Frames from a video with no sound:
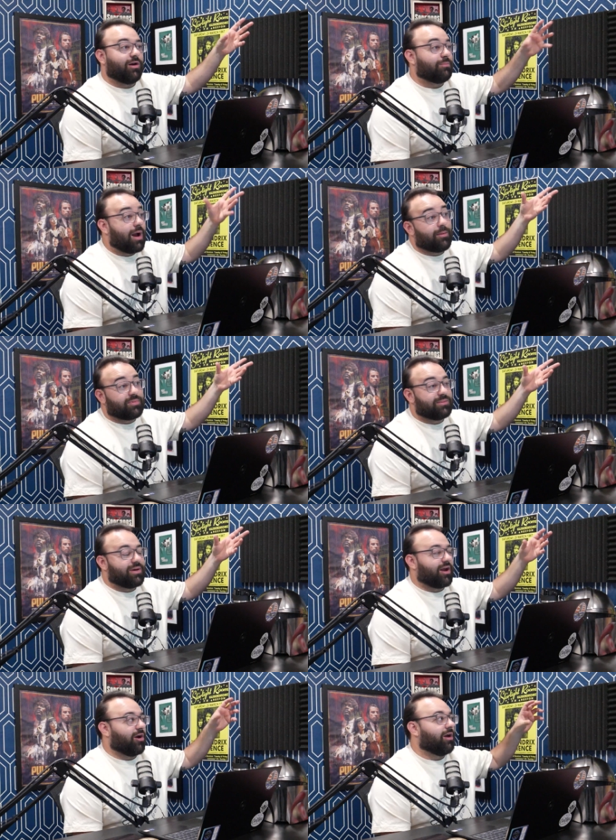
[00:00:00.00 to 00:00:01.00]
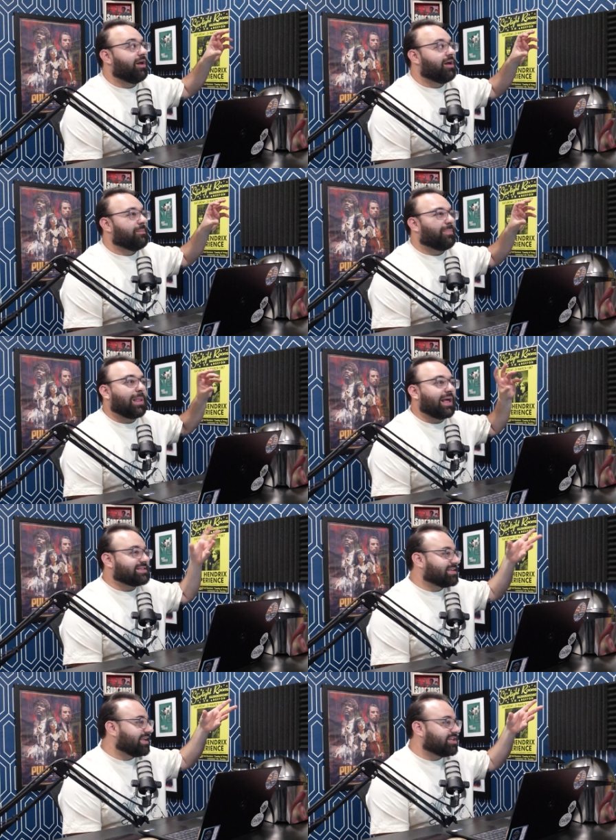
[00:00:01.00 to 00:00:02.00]
probably bigger. But, like,
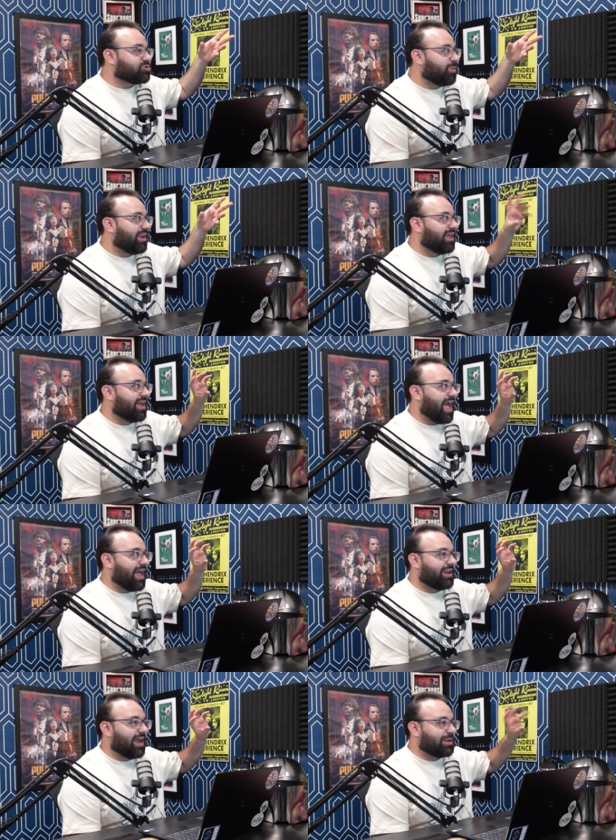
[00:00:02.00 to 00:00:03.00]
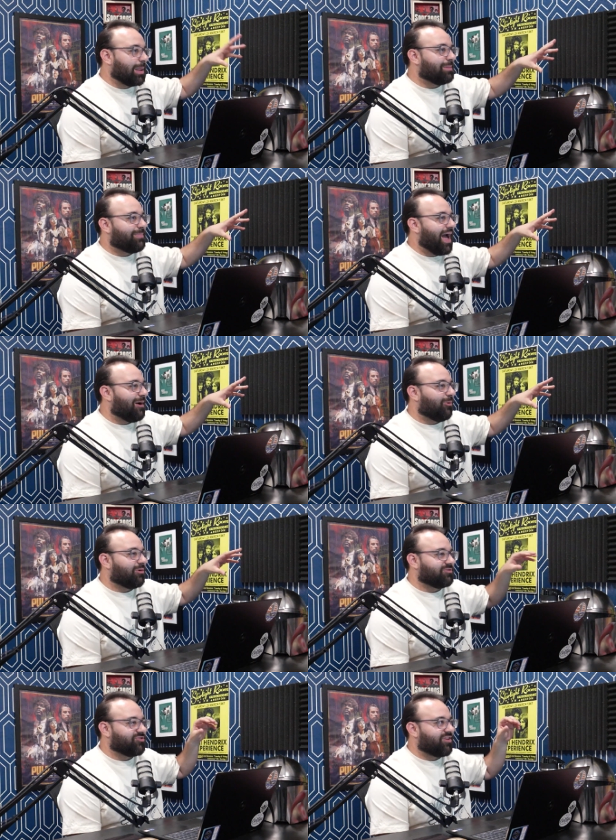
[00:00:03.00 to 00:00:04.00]
Sydney Sweeney and Glenn Powell
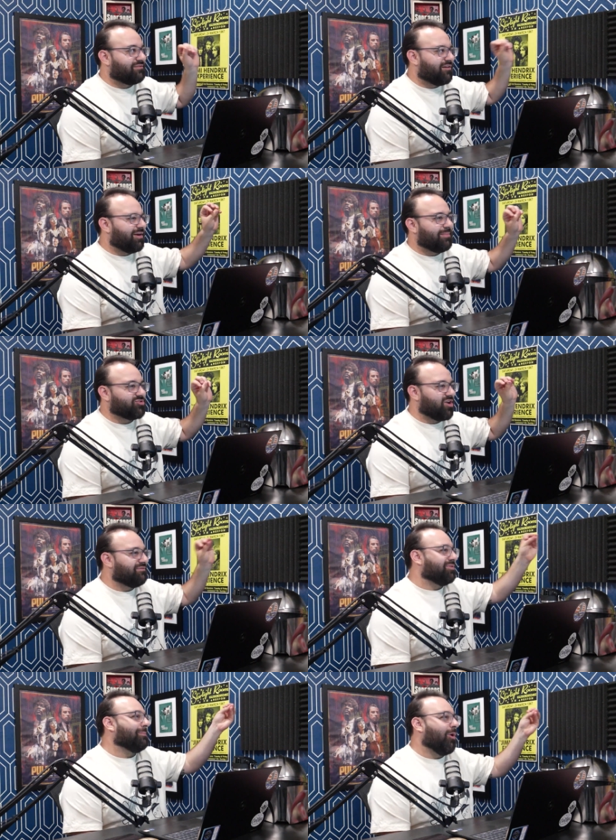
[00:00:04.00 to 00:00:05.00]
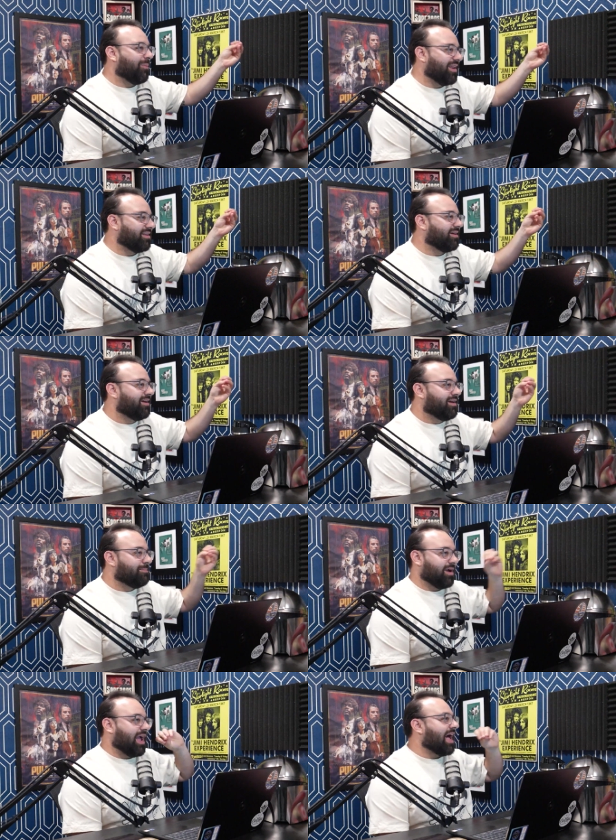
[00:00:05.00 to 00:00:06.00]
are just, like, very much of the moment.
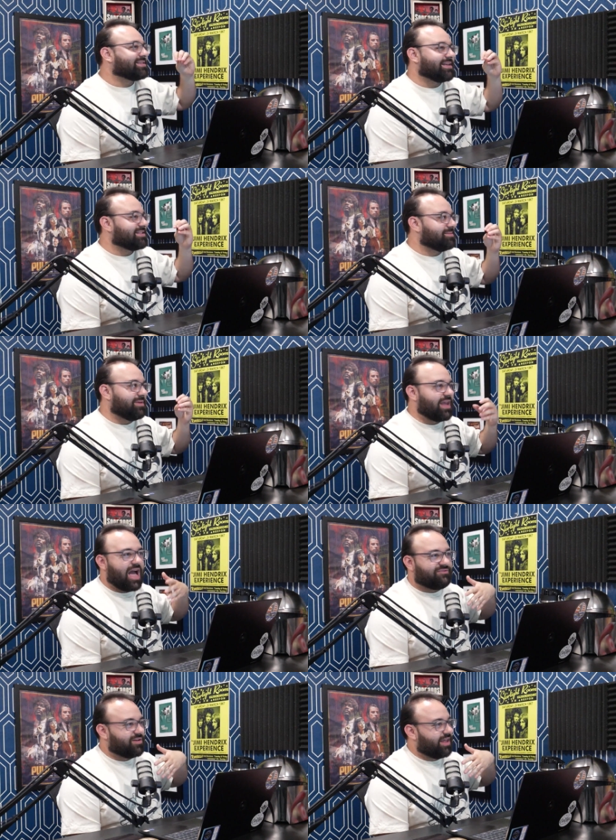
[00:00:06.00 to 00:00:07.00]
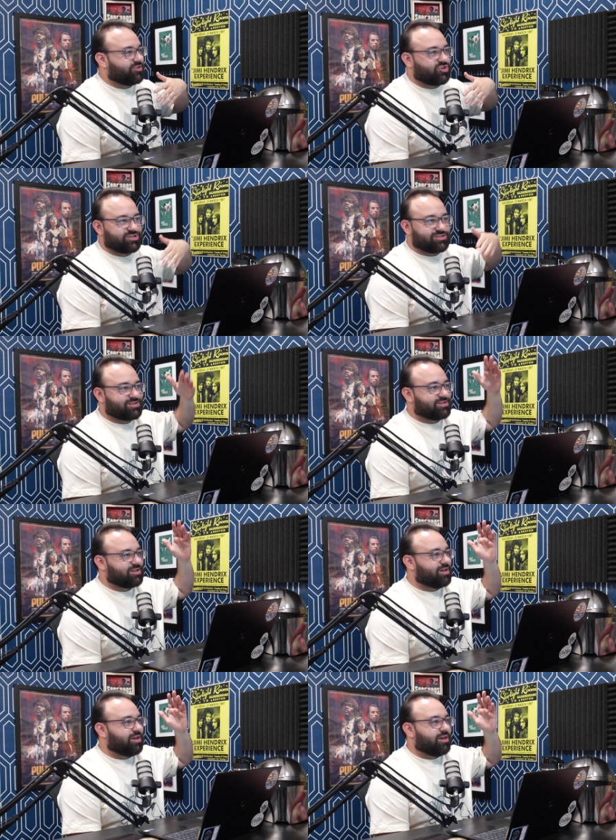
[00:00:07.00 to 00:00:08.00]
But Gosling, to me, I feel like just...
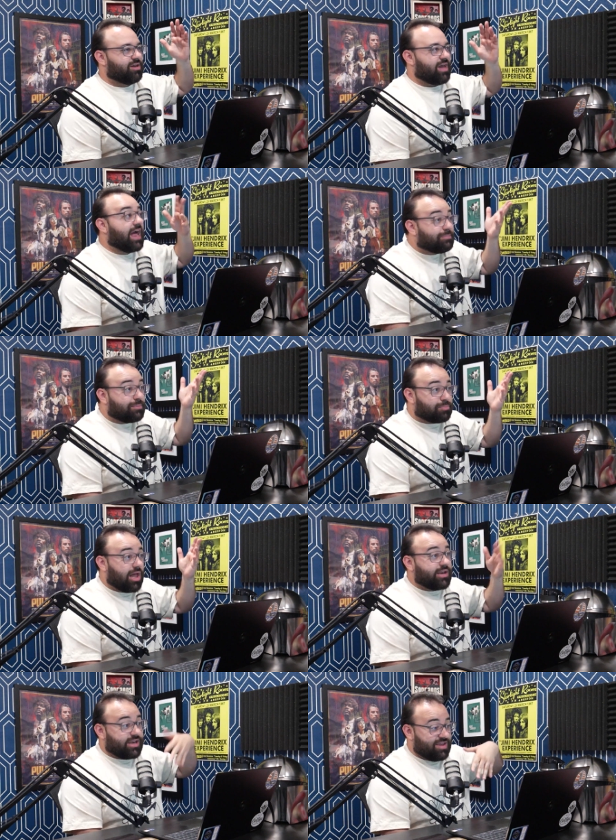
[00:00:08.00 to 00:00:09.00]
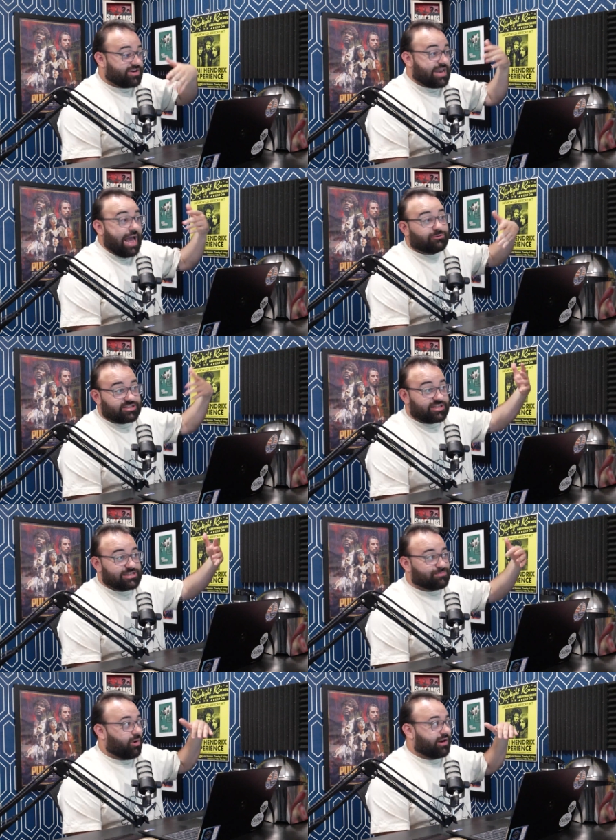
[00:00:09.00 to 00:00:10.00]
and Blunt, even now to
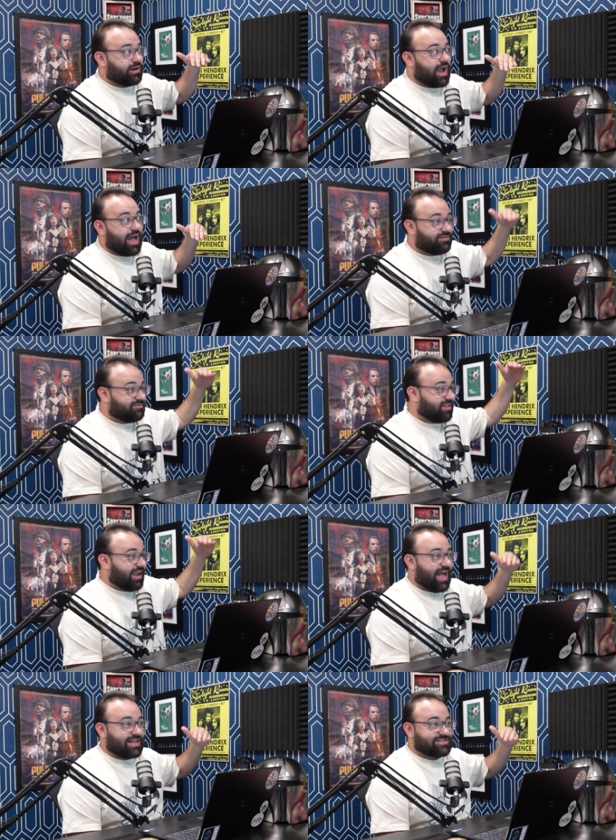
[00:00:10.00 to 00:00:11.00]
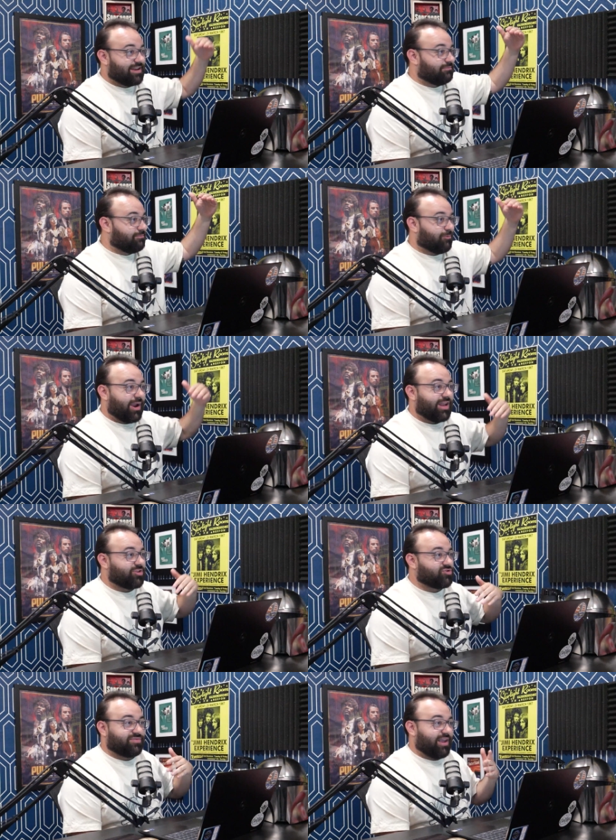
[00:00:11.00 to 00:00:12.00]
this point, kind of, like, has that
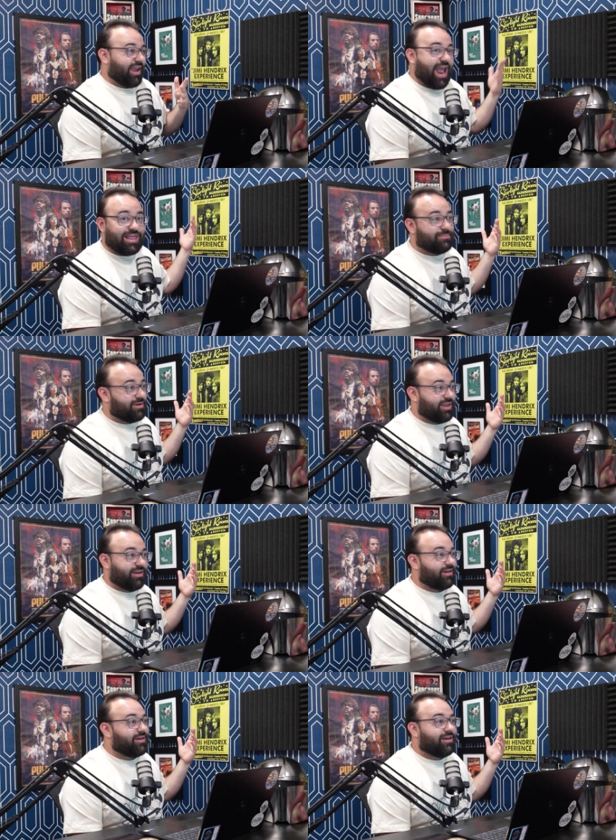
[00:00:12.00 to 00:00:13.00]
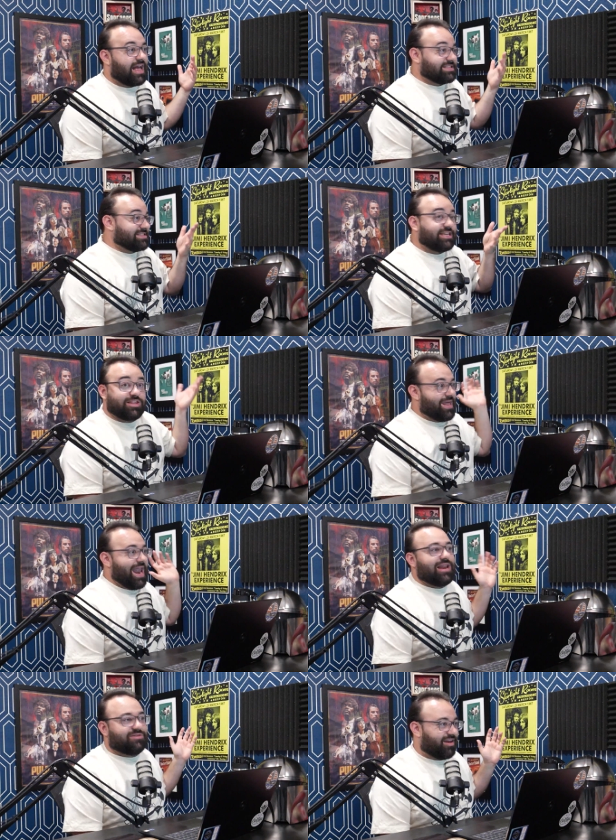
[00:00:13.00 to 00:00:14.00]
range of, like, anybody... has seen them in
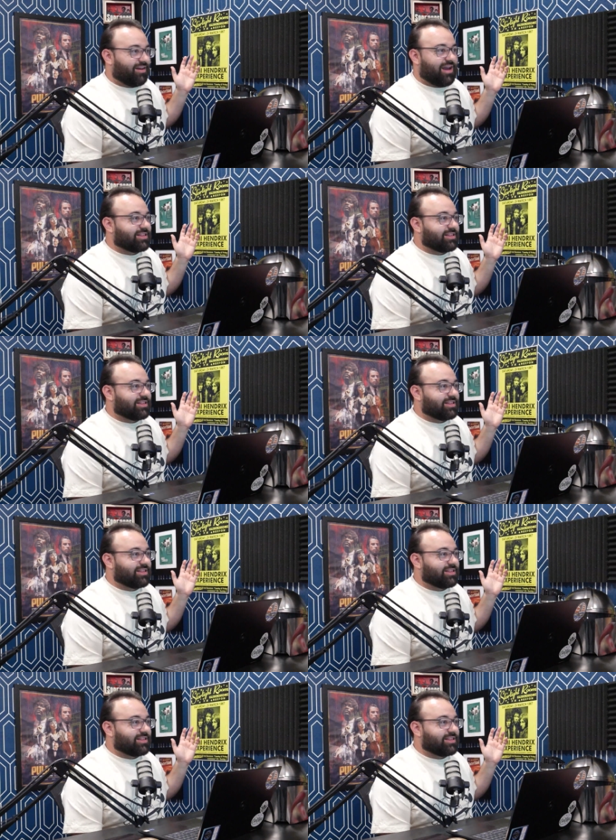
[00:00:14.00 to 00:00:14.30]
anything at